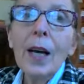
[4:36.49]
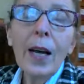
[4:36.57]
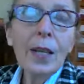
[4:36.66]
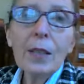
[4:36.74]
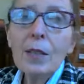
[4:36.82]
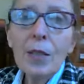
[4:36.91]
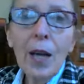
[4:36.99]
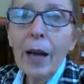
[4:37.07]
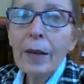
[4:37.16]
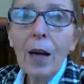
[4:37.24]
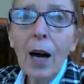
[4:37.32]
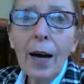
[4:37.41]
And it's
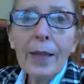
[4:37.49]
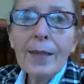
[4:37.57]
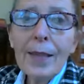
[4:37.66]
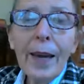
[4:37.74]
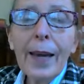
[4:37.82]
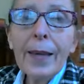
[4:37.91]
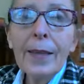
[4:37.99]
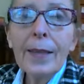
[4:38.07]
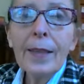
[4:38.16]
not a hot day.